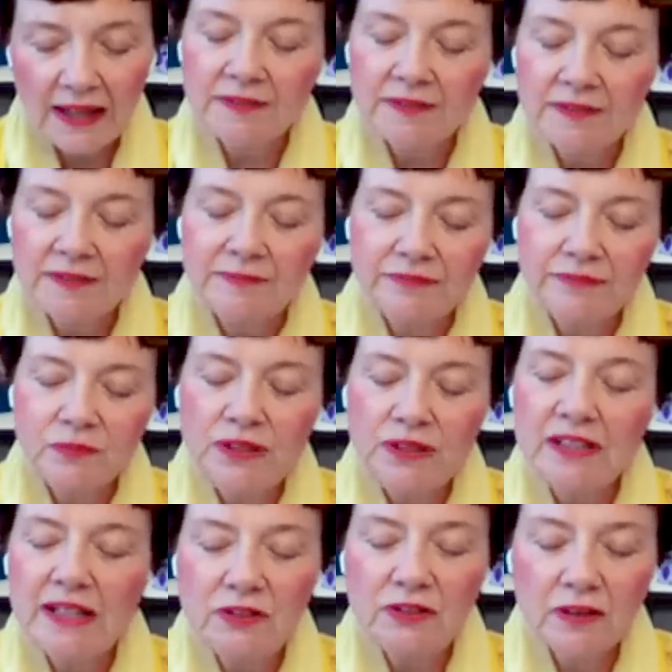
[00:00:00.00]
that
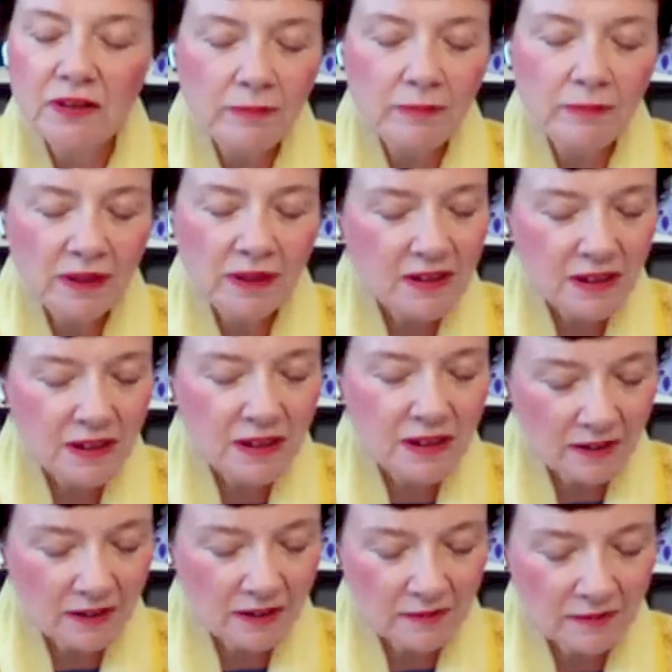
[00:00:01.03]
we say to the
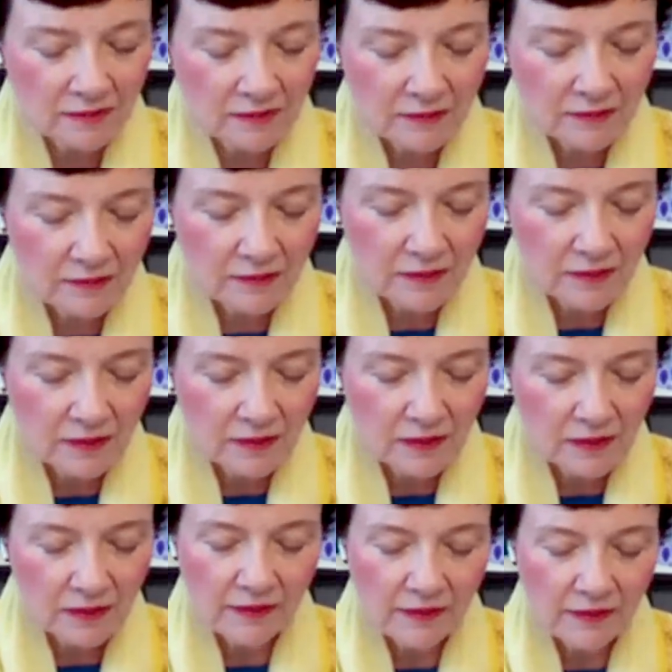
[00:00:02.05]
mystic,
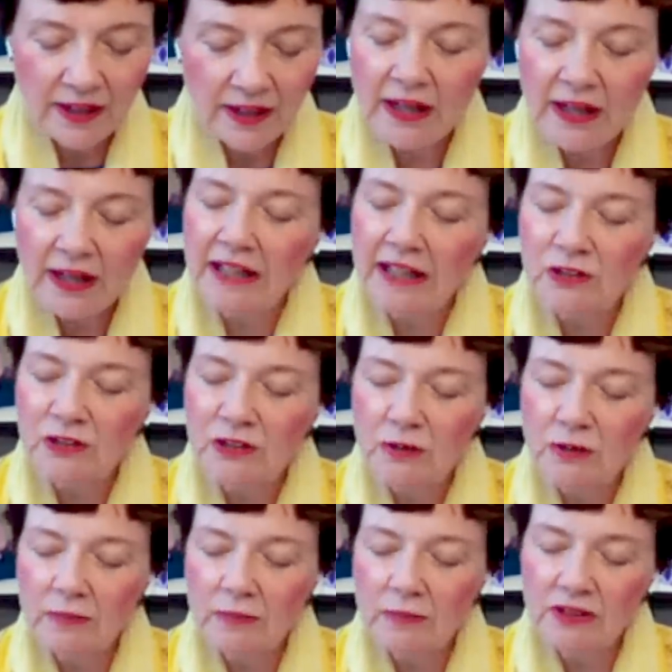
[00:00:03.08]
the very
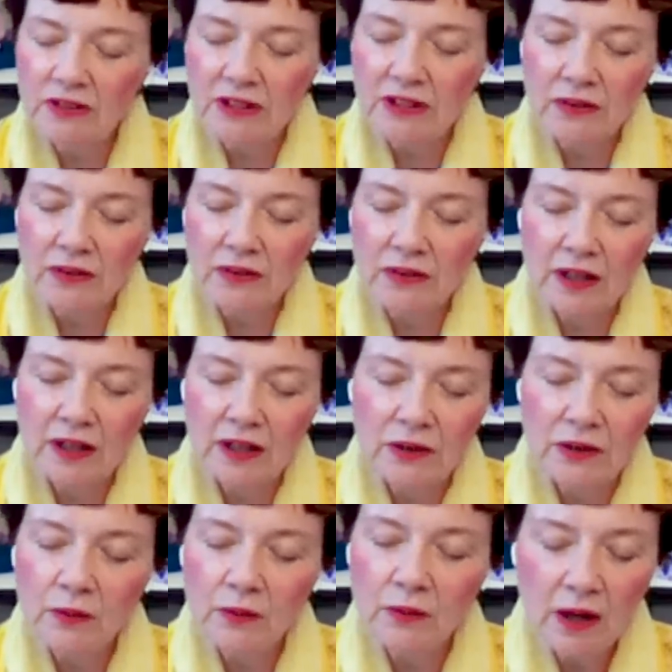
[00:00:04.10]
ancient mystic
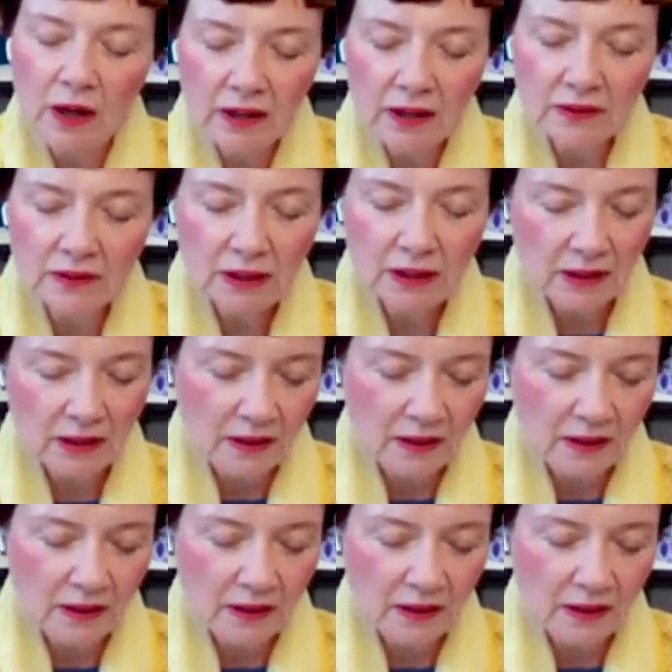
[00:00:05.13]
that you are,